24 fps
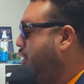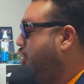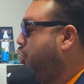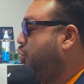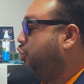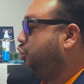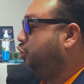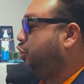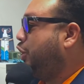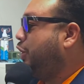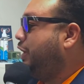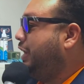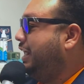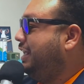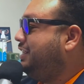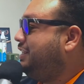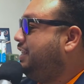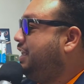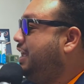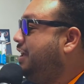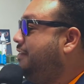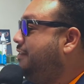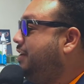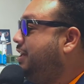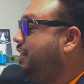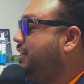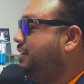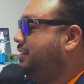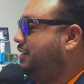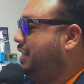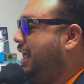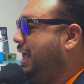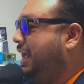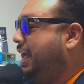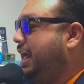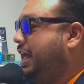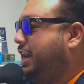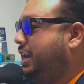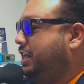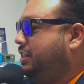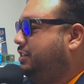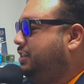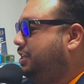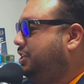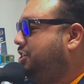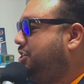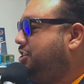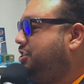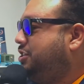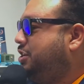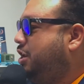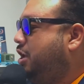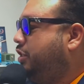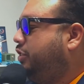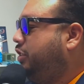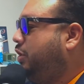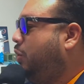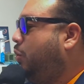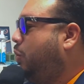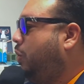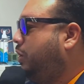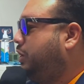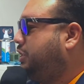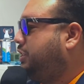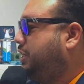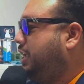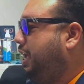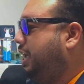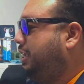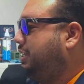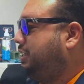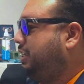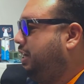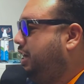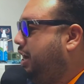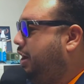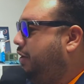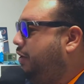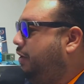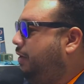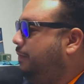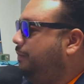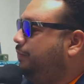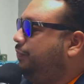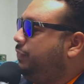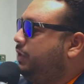So let's give it, again, and this is not the worst case scenario.